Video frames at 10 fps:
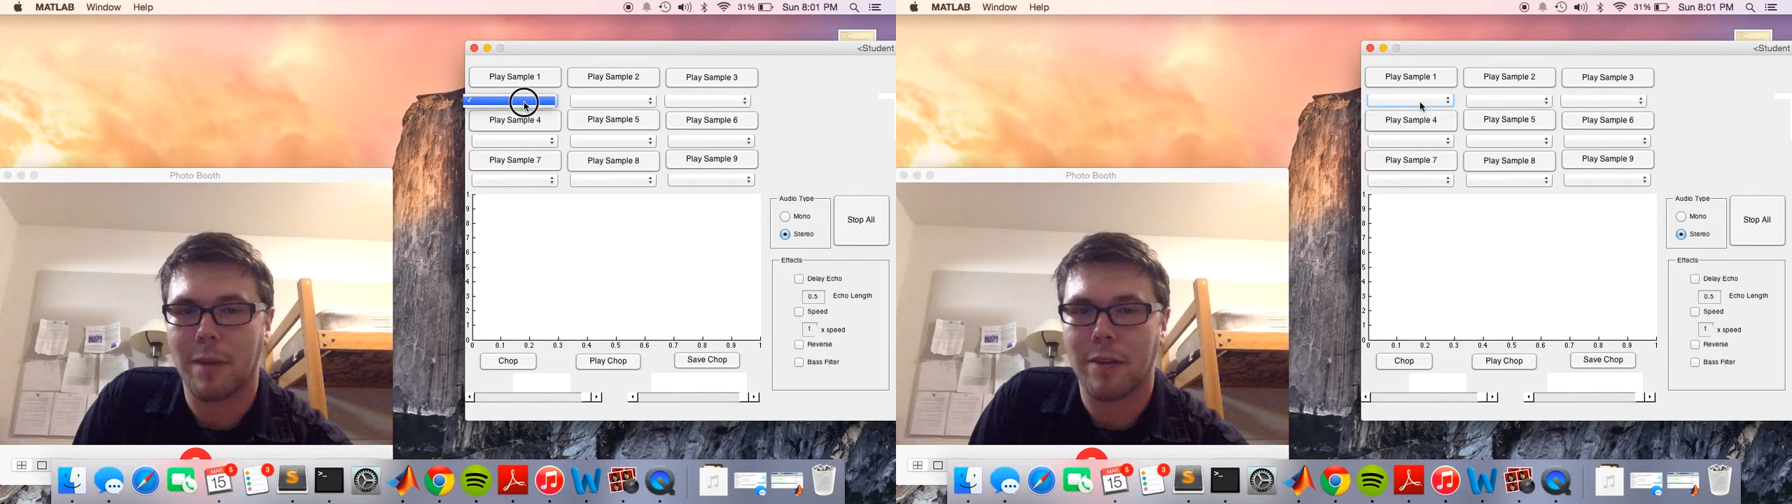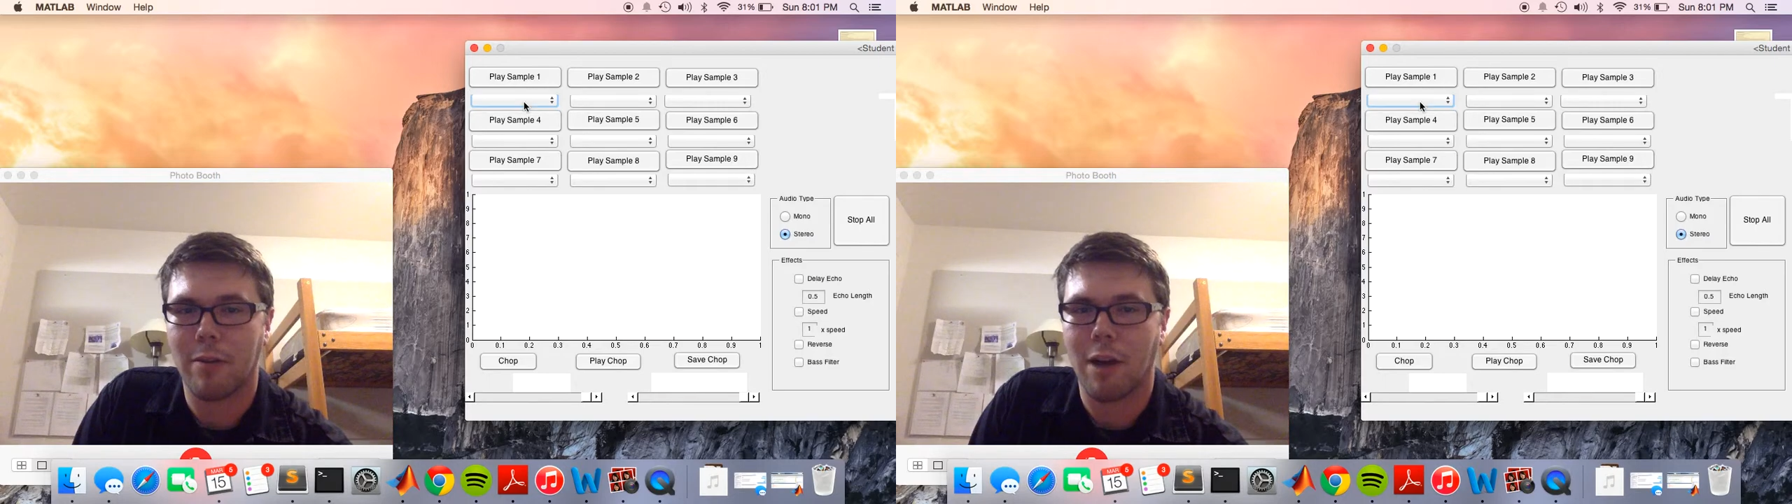
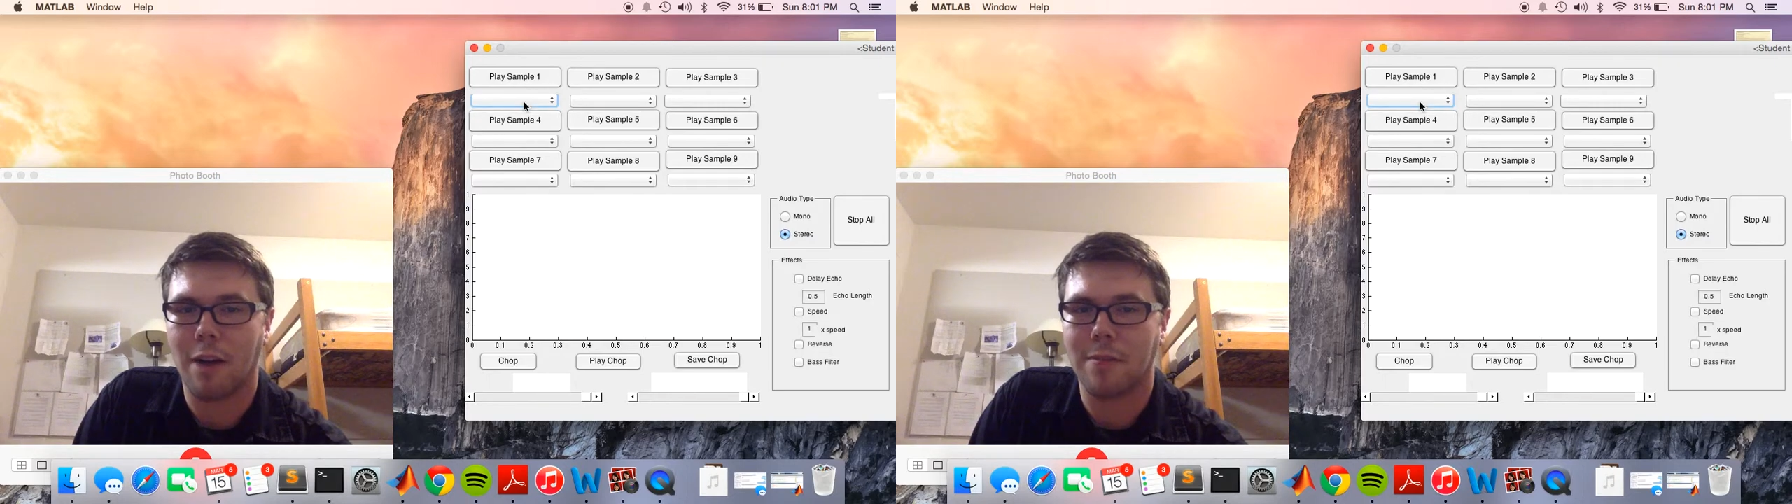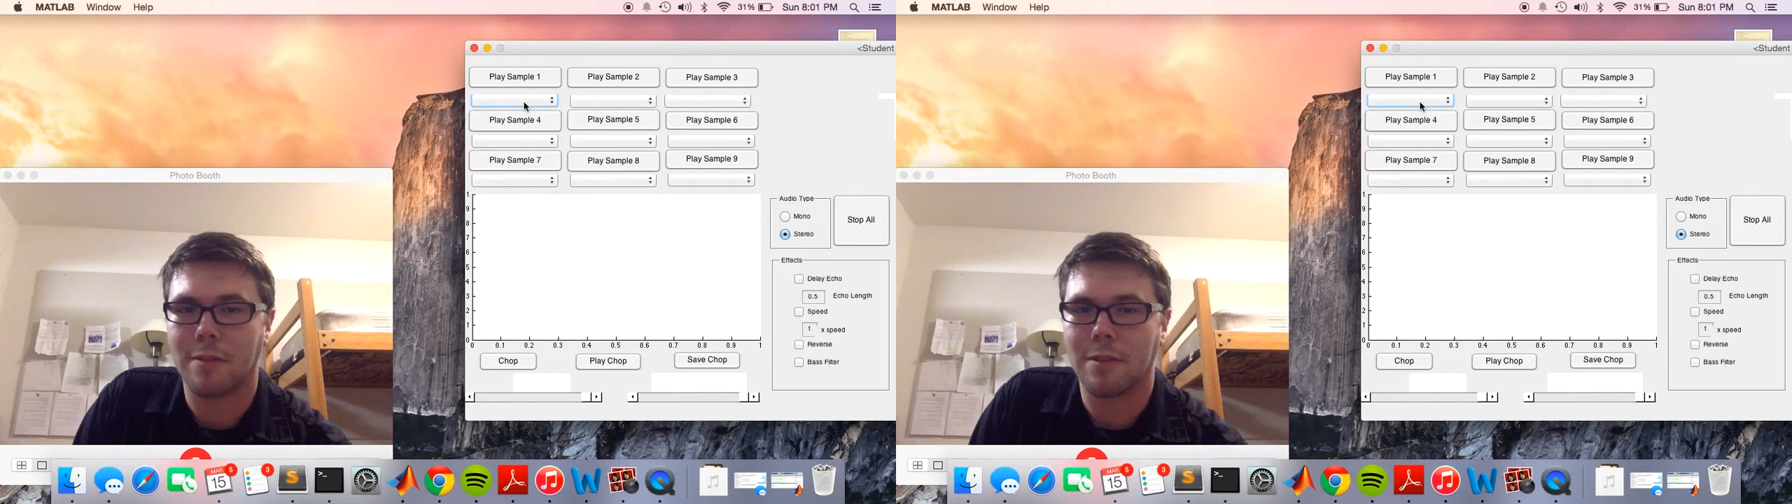
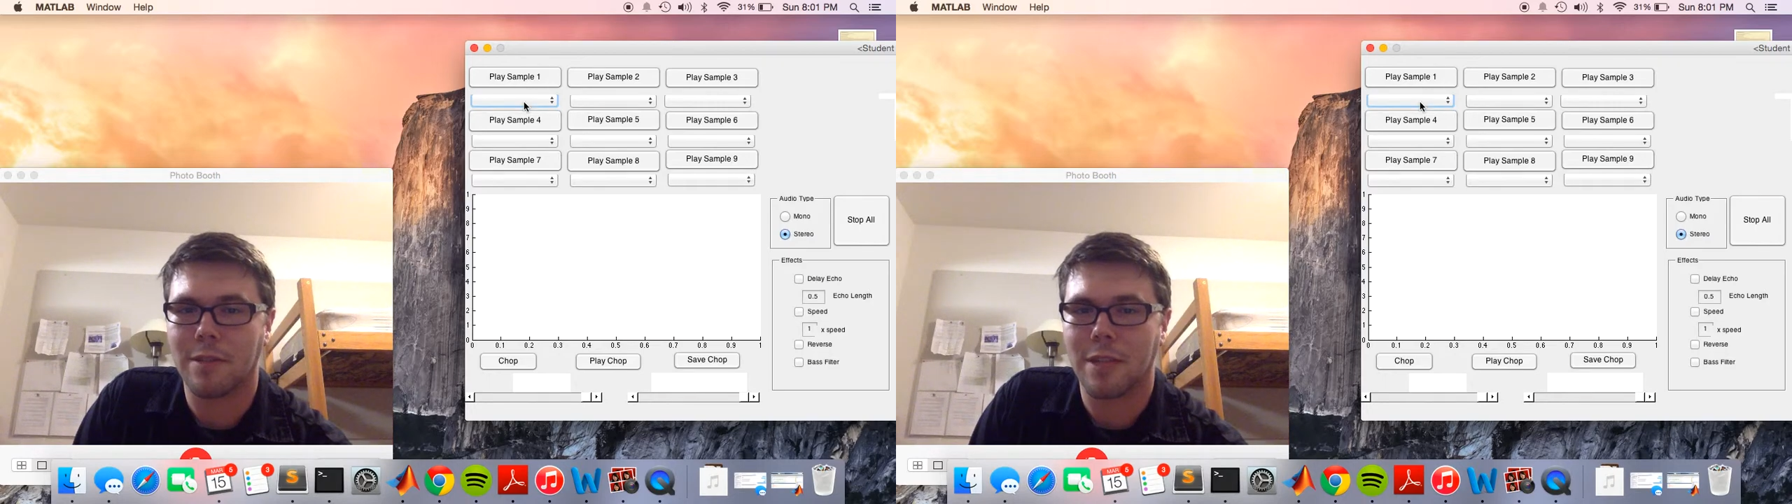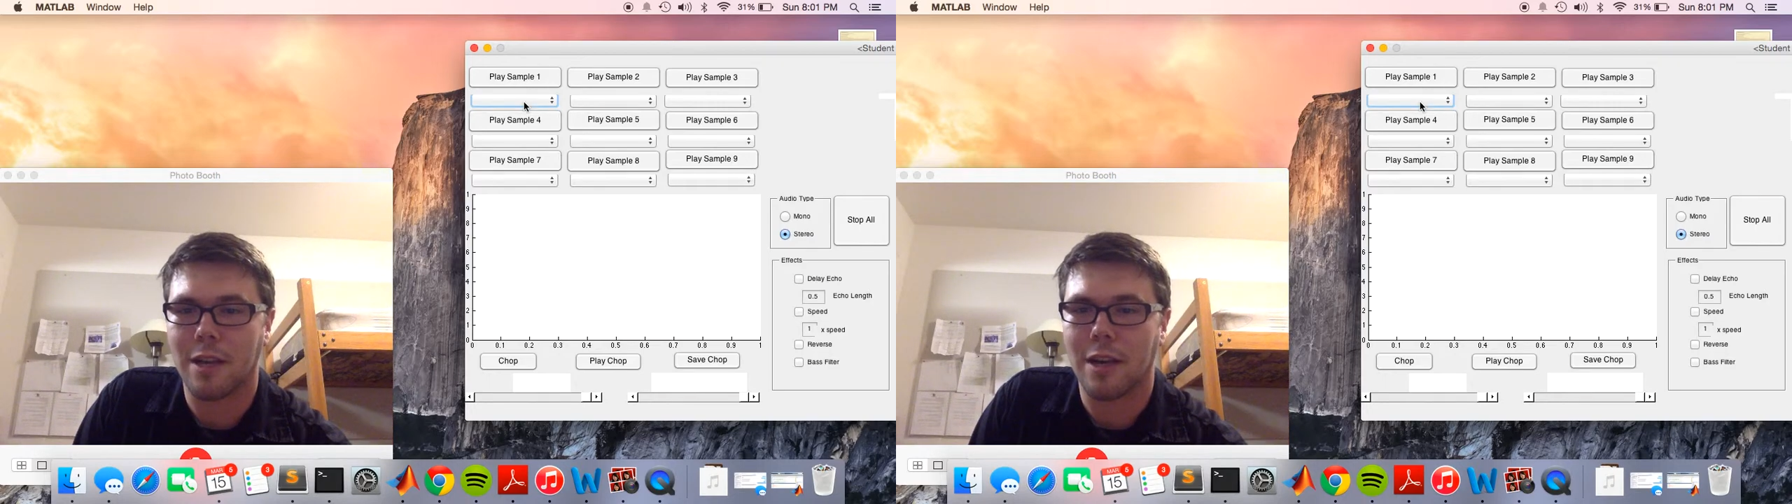offers
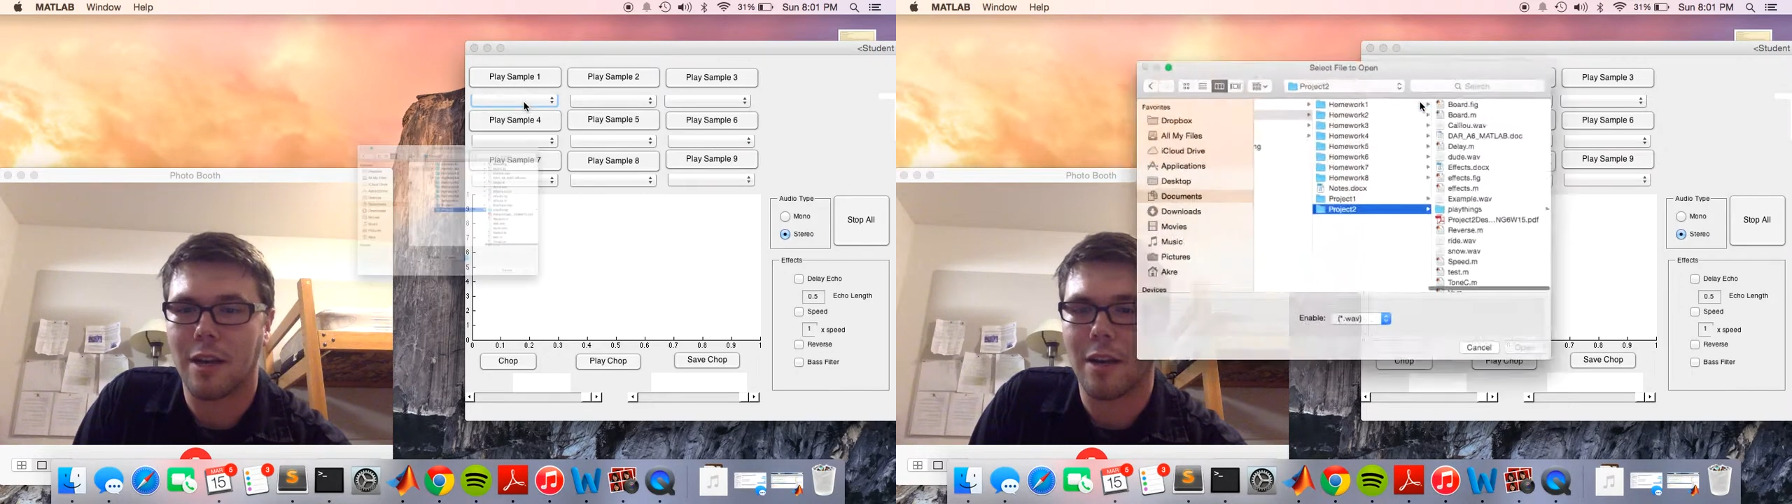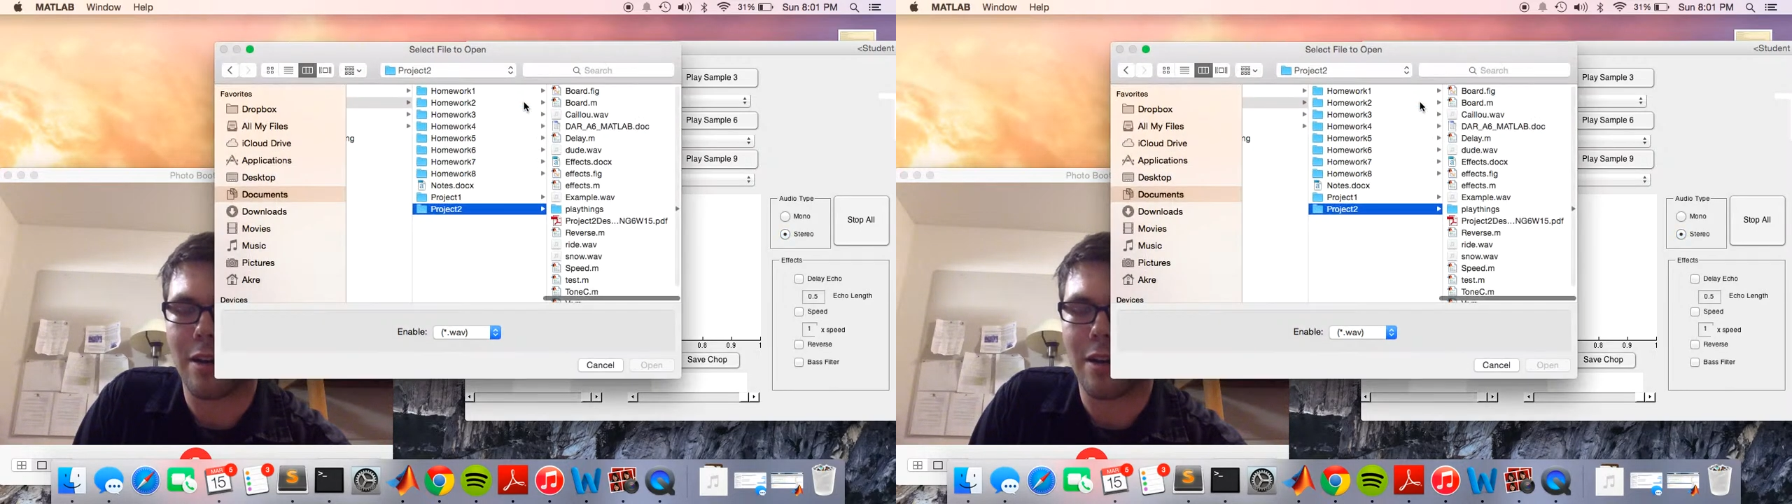a